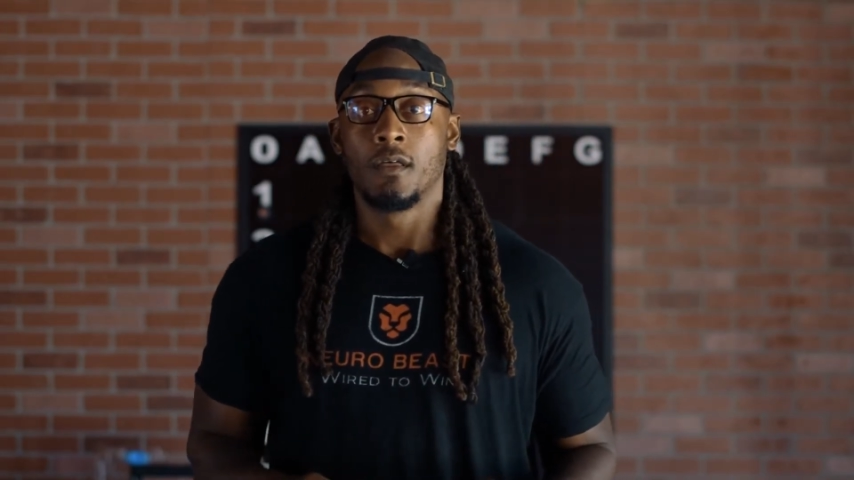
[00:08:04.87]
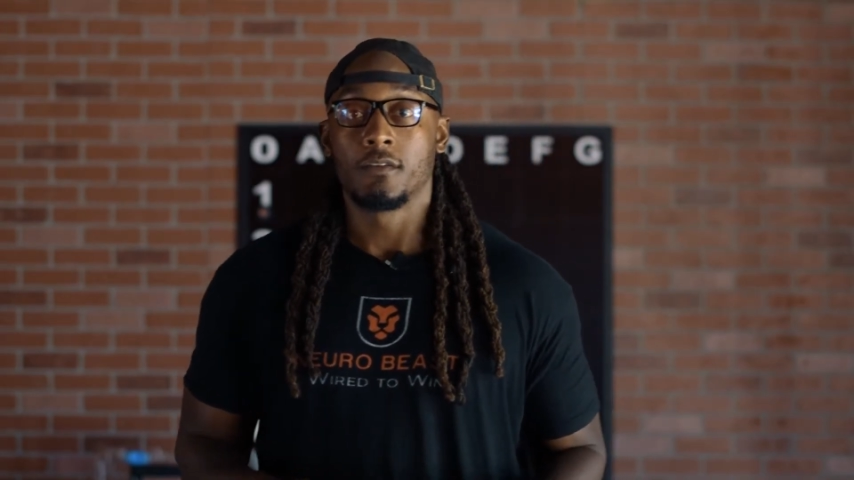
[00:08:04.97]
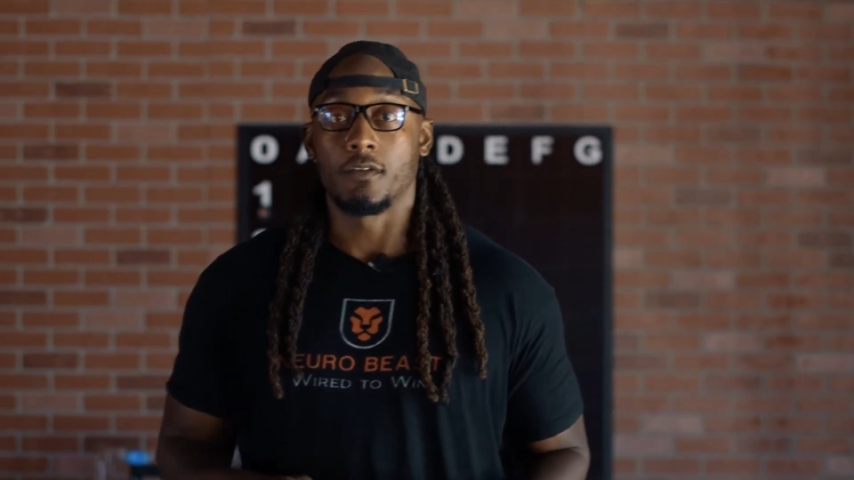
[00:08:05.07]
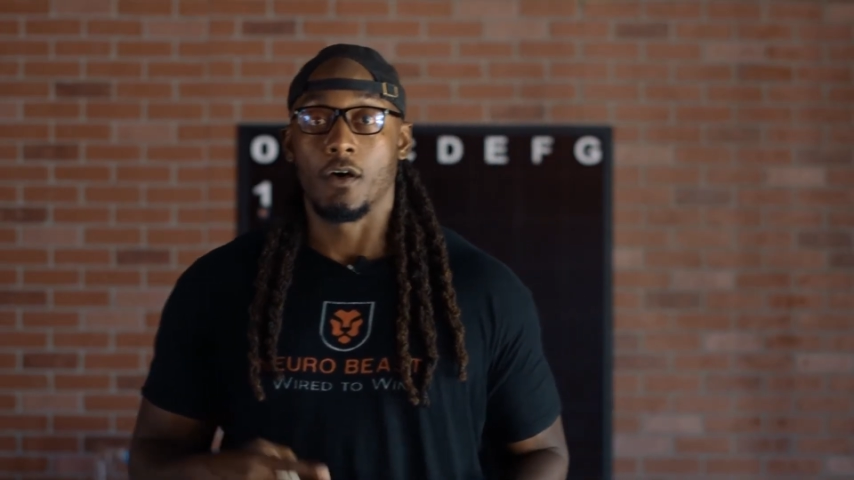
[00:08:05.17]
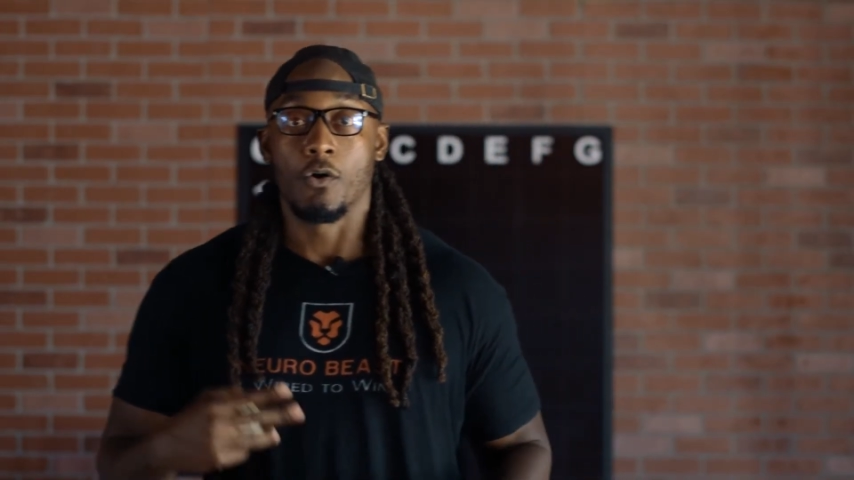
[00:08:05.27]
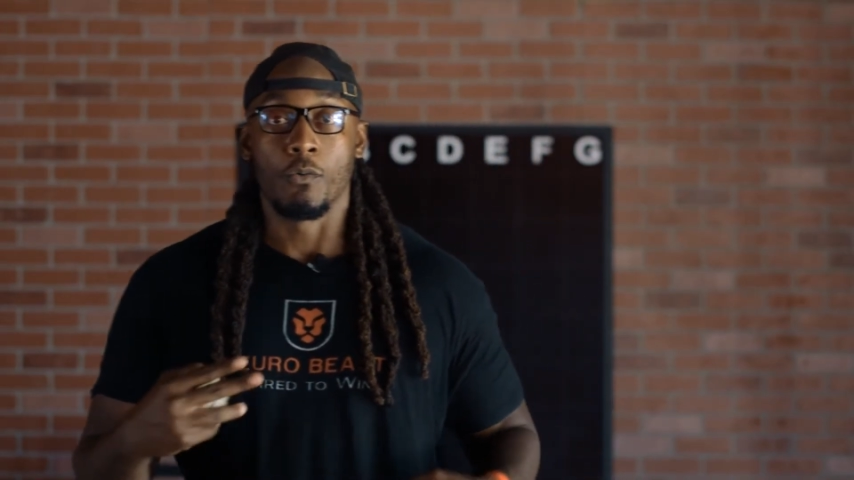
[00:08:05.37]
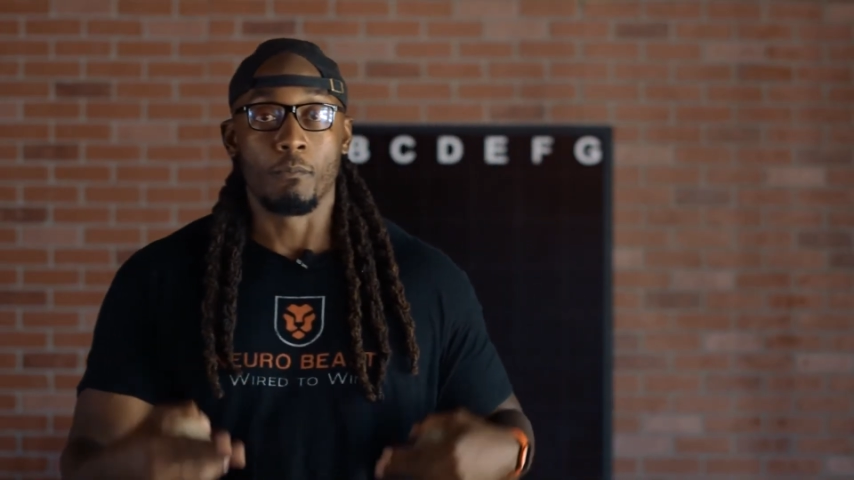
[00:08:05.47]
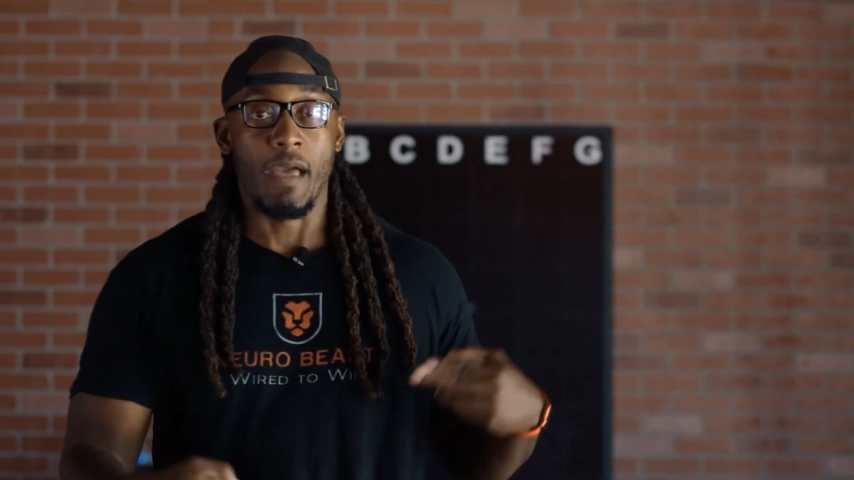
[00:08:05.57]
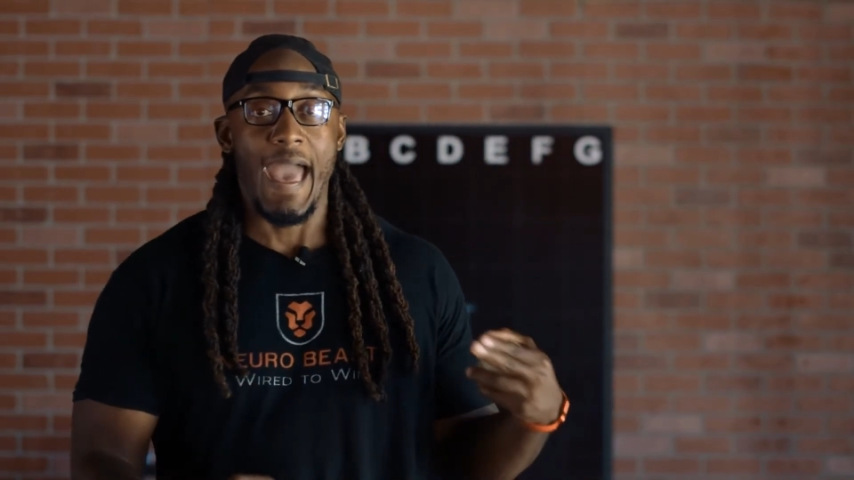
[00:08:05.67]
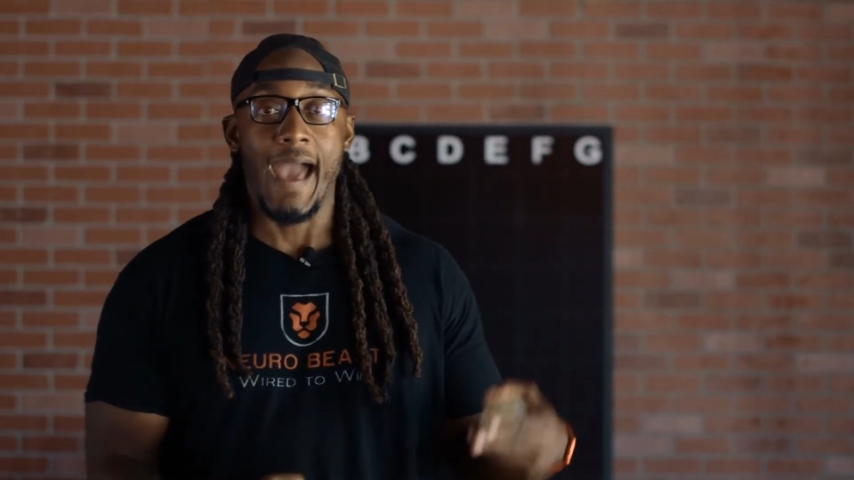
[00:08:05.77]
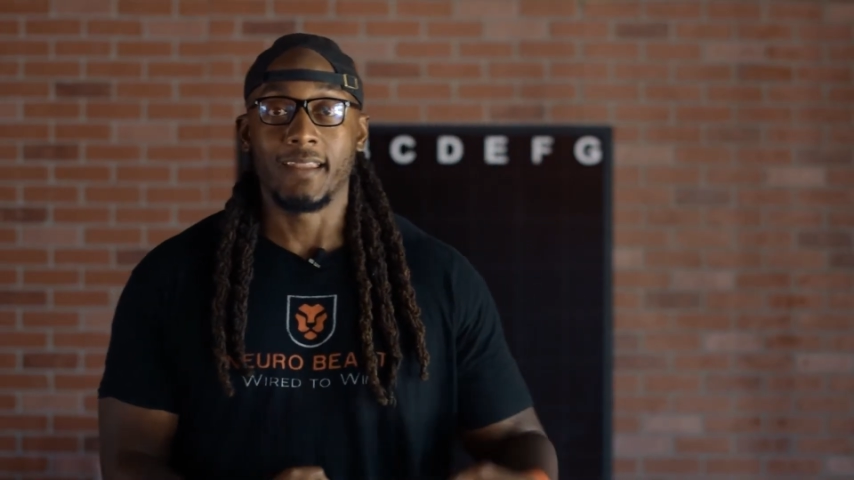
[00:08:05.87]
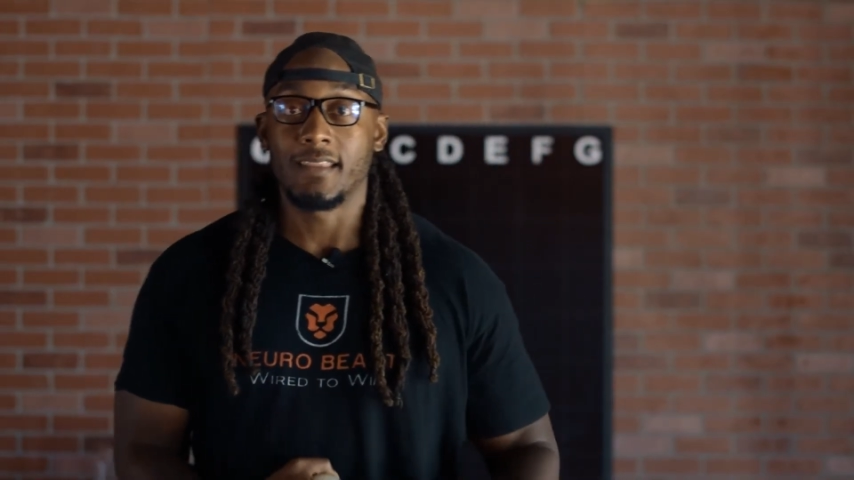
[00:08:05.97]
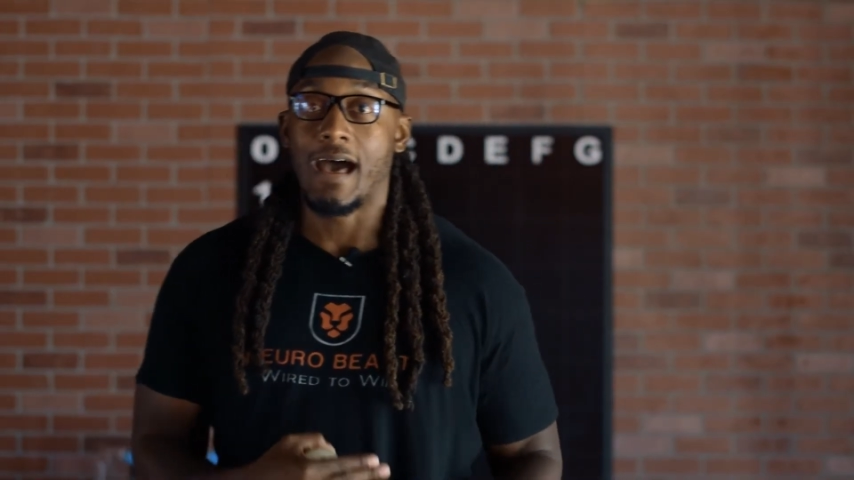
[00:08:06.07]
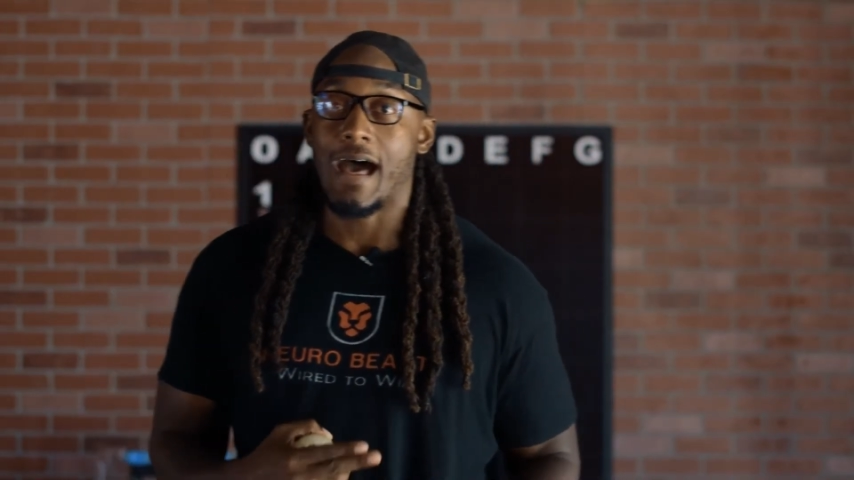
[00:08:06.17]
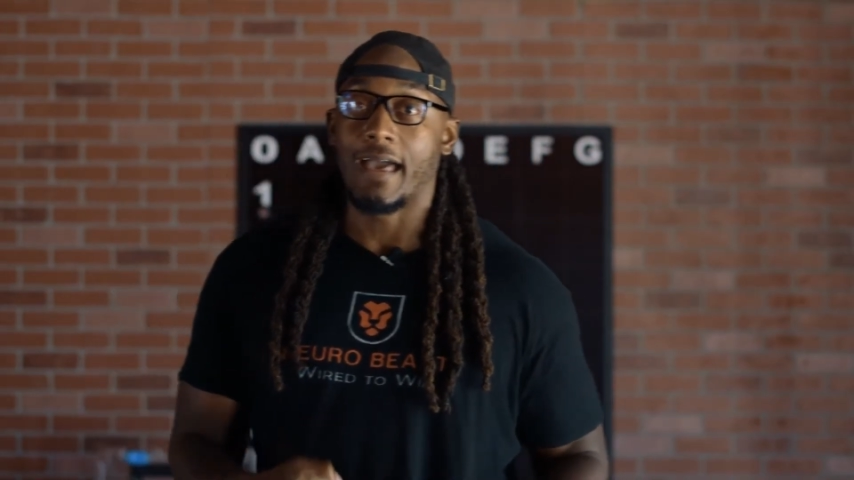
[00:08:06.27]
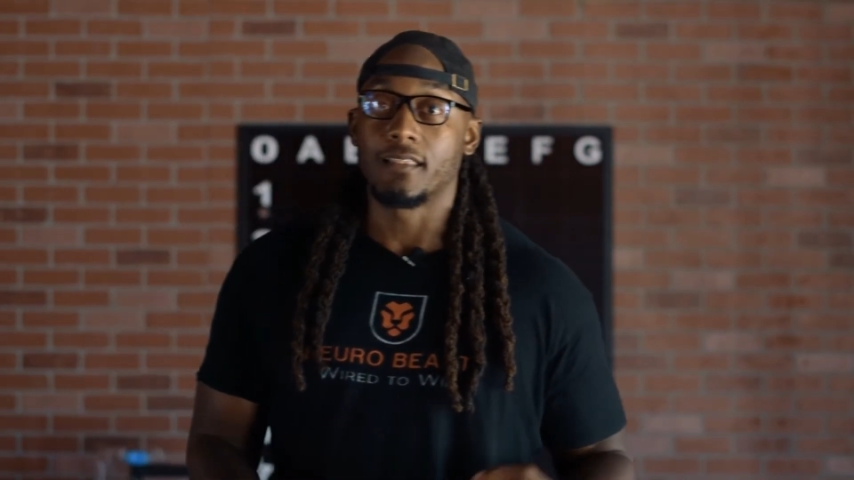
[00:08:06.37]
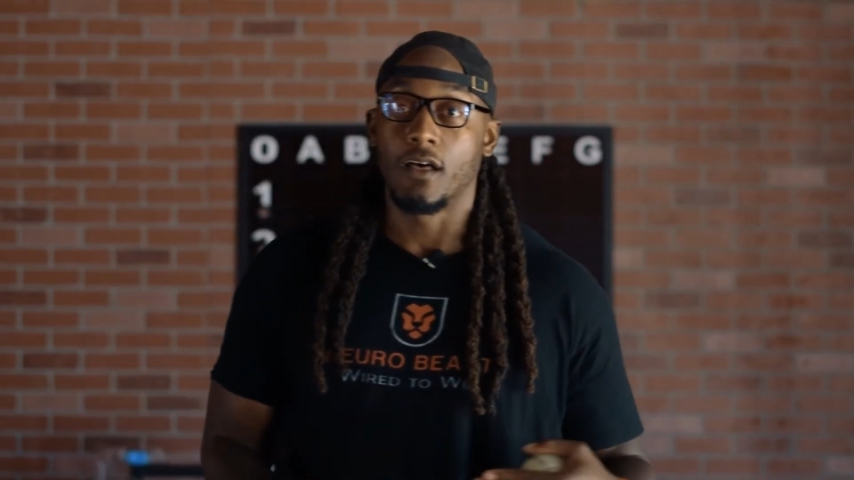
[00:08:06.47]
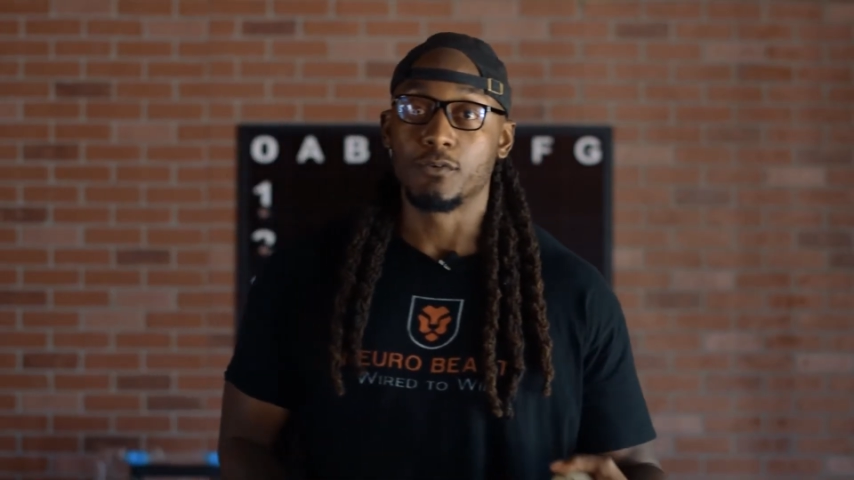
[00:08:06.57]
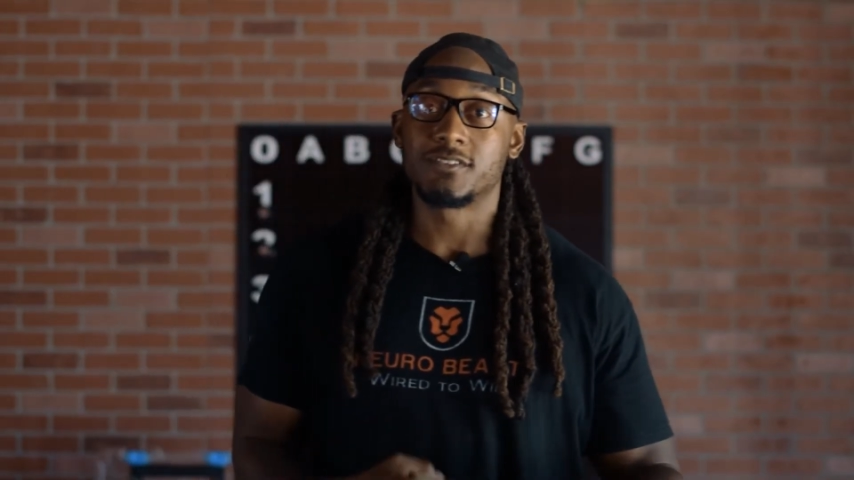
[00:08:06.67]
So adding the high-low